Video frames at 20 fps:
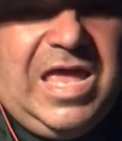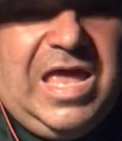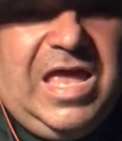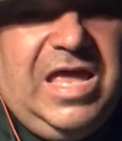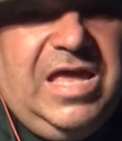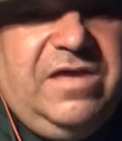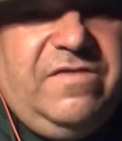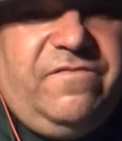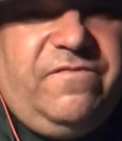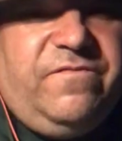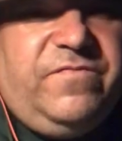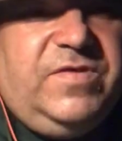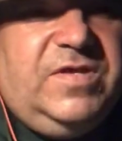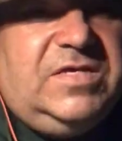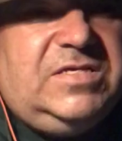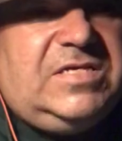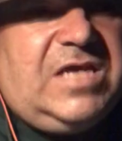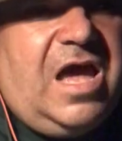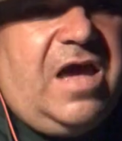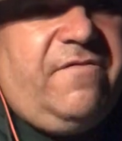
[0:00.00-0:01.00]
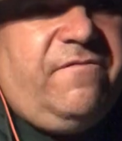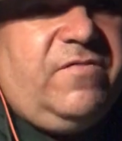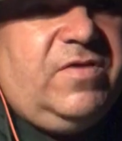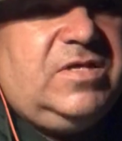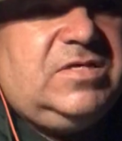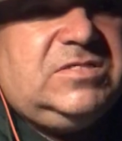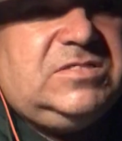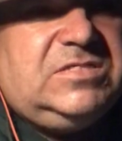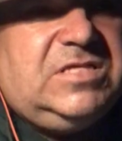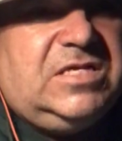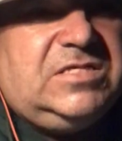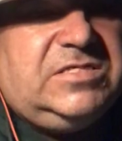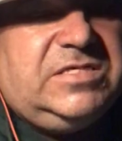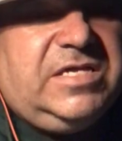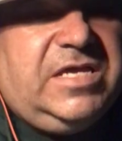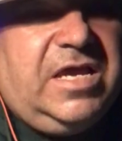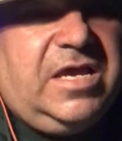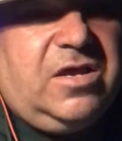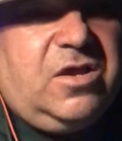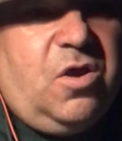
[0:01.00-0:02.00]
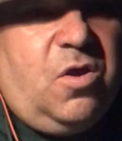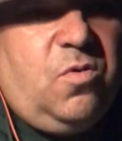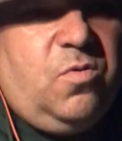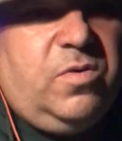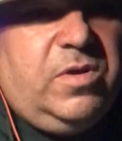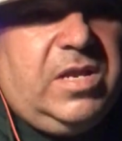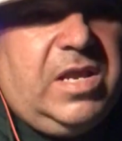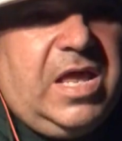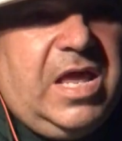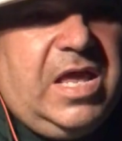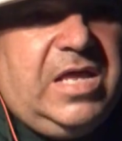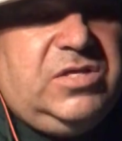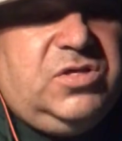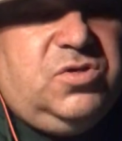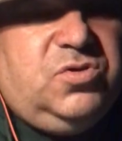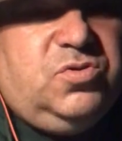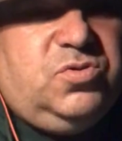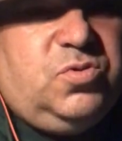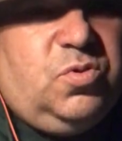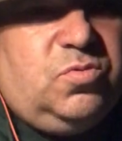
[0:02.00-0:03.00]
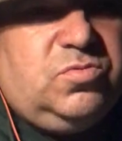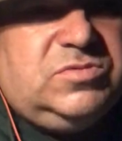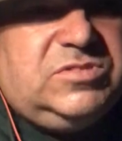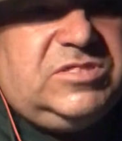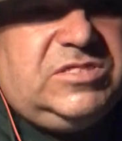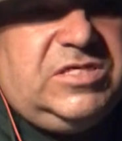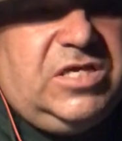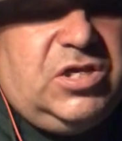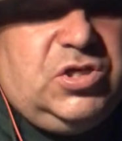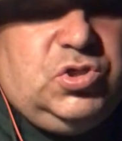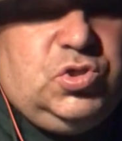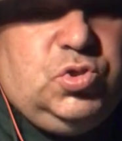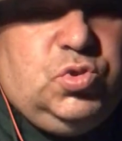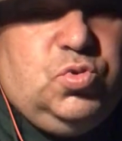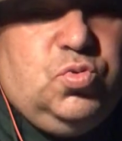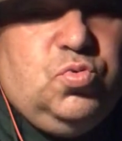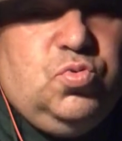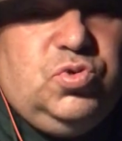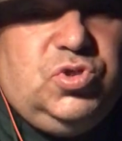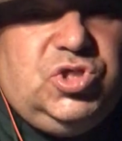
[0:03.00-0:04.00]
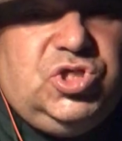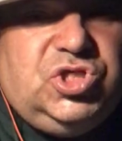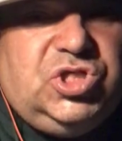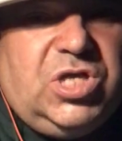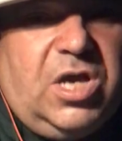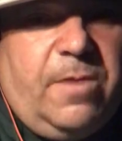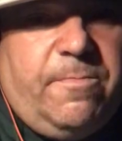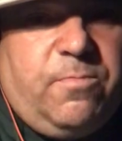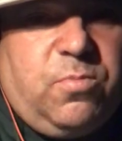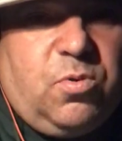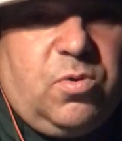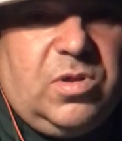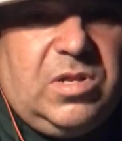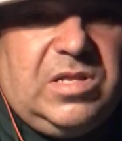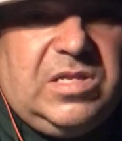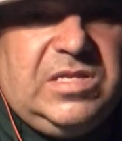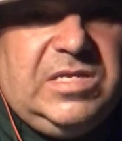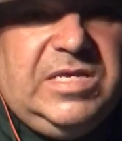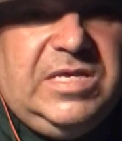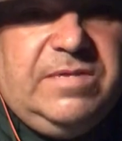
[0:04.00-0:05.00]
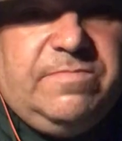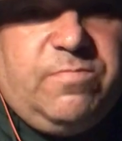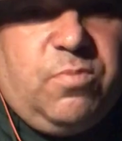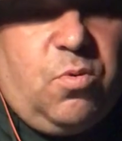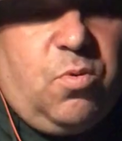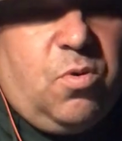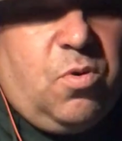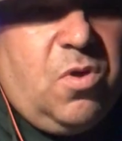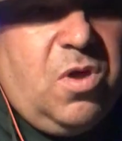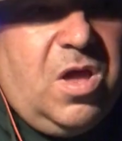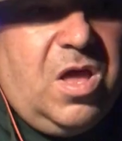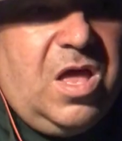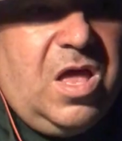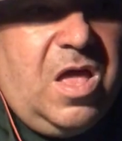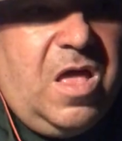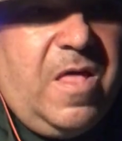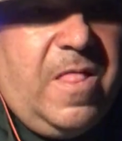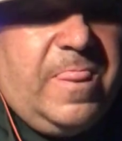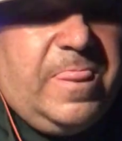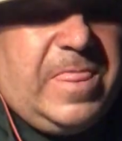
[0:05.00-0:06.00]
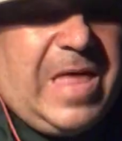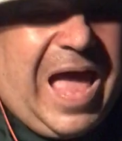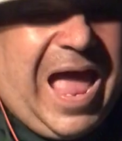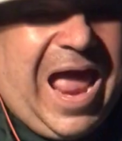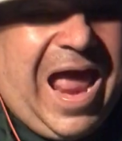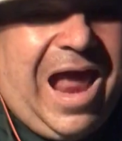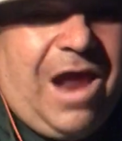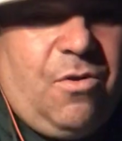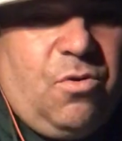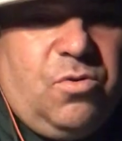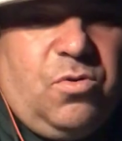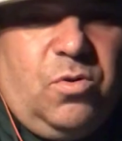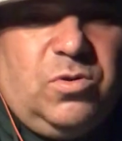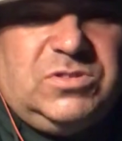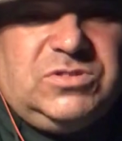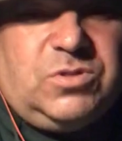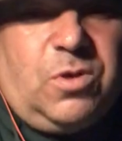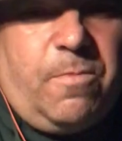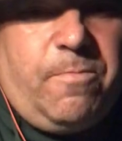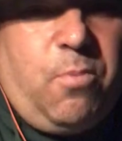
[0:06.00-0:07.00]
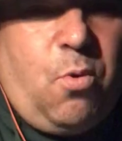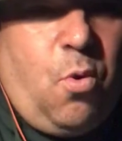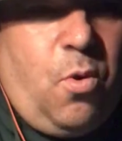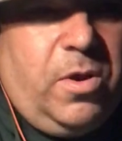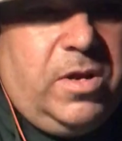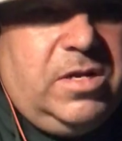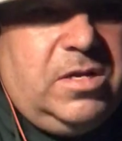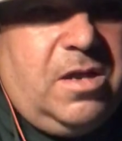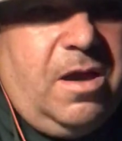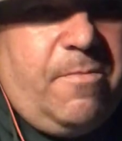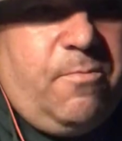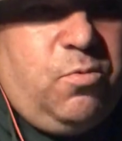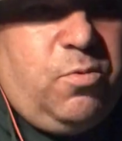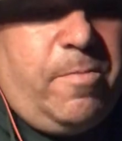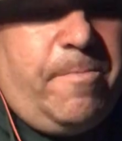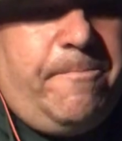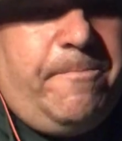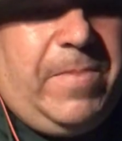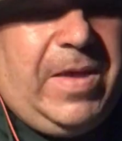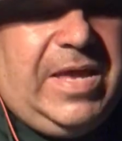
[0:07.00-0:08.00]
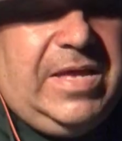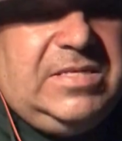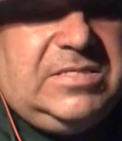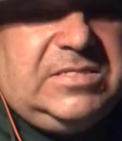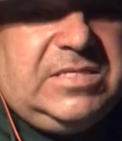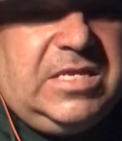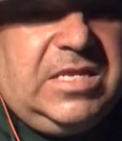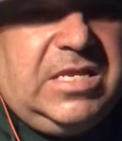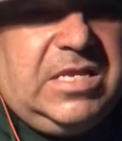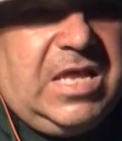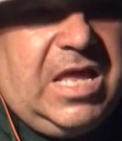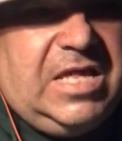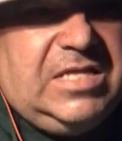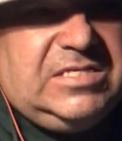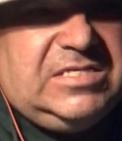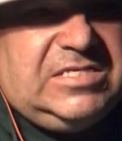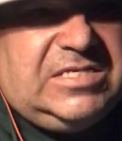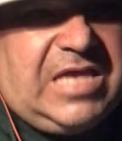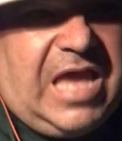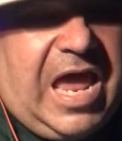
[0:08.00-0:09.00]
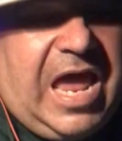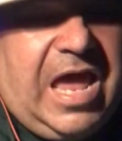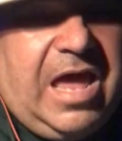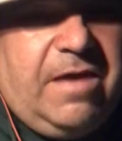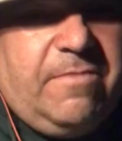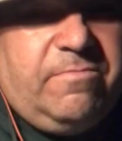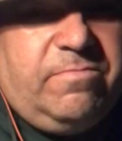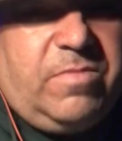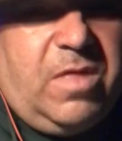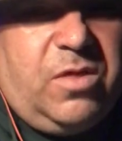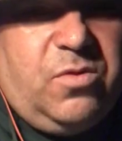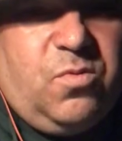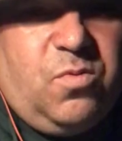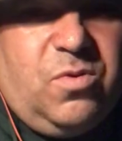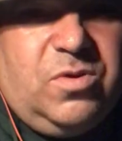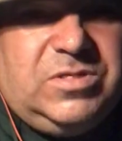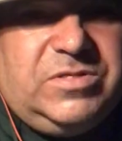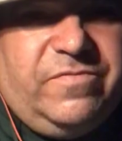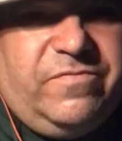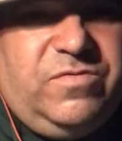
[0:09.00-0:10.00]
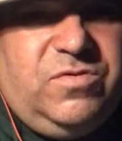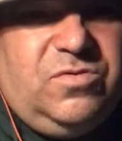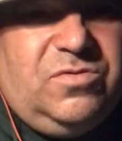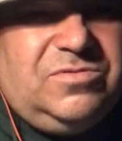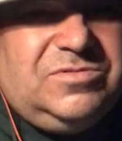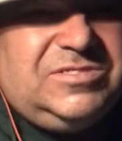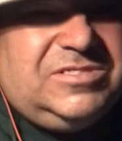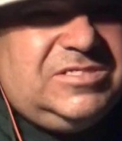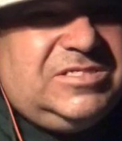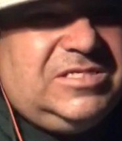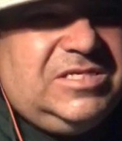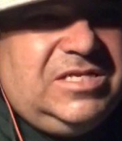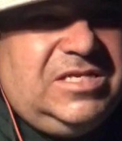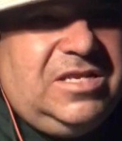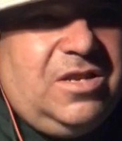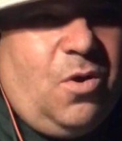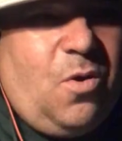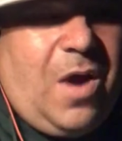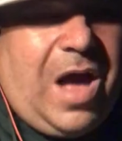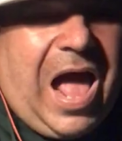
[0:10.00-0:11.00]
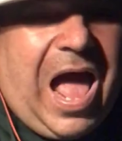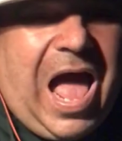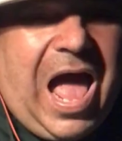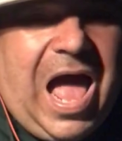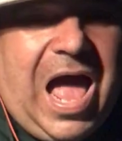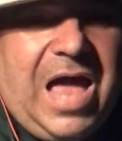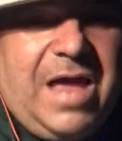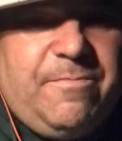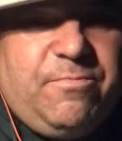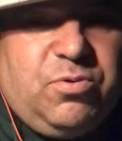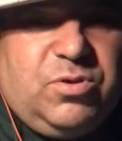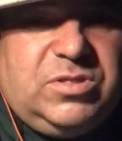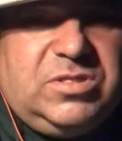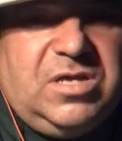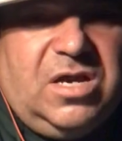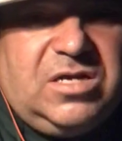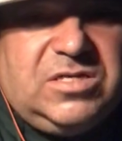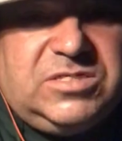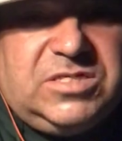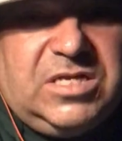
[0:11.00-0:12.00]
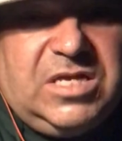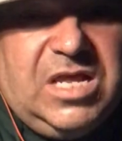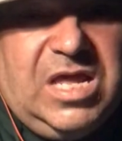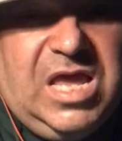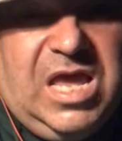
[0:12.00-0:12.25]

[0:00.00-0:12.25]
if this offense doesn't get going and you don't see a huge jump or a leap or the arrow don't start pointing up with Bates and Sam, in other words, if you don't see no high production,